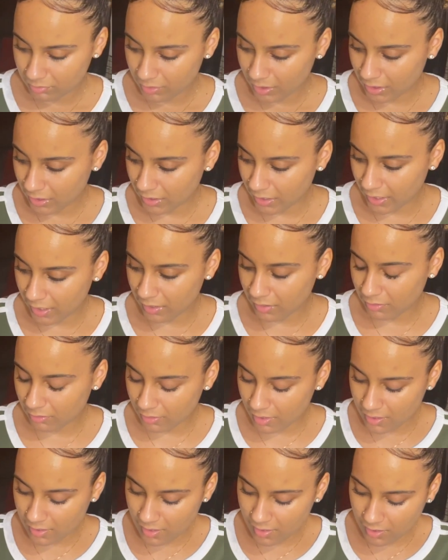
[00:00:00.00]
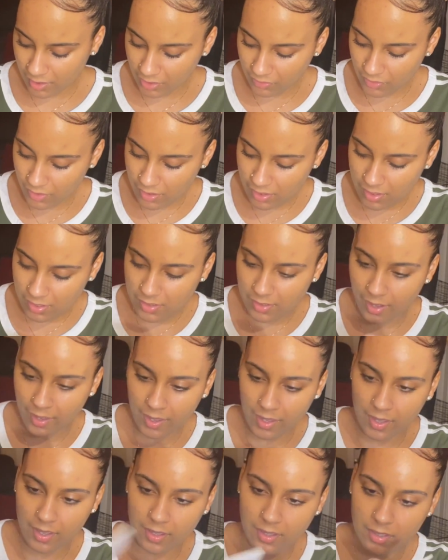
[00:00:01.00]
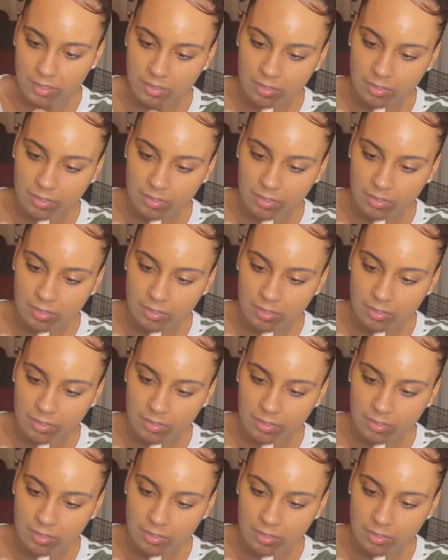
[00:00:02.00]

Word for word: And like, this doesn't even stay.